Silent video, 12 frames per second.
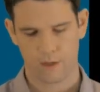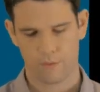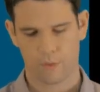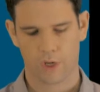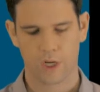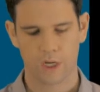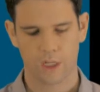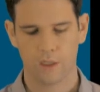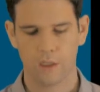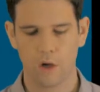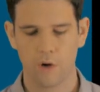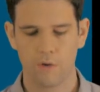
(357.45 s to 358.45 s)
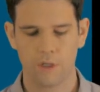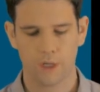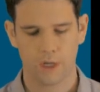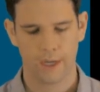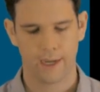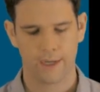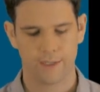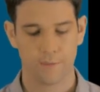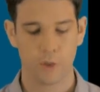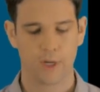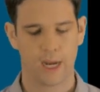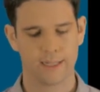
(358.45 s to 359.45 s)
we're going to load some
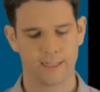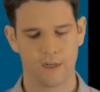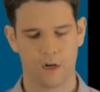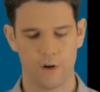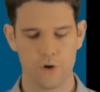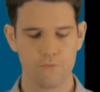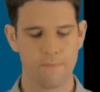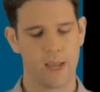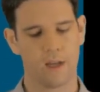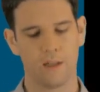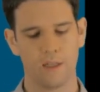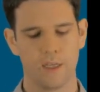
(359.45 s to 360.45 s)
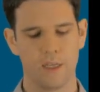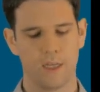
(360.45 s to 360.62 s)
new content, our new mail,